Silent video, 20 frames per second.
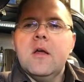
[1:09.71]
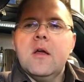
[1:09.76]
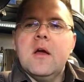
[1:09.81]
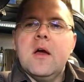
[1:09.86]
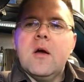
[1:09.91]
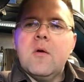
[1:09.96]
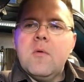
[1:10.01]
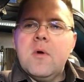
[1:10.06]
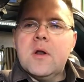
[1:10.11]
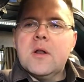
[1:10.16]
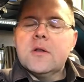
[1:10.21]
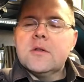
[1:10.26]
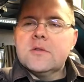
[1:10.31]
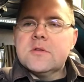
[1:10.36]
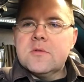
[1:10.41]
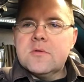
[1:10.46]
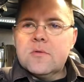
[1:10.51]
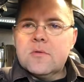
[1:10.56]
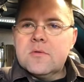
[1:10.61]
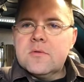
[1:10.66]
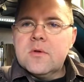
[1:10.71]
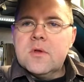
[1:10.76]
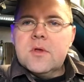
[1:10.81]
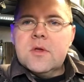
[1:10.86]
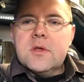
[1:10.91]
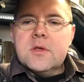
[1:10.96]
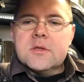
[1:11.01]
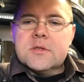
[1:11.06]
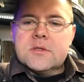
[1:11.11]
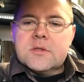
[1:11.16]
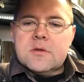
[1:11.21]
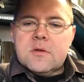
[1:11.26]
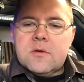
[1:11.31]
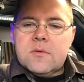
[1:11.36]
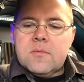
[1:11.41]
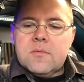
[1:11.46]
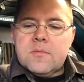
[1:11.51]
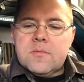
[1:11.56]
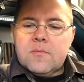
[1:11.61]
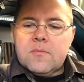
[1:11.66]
I wanted to still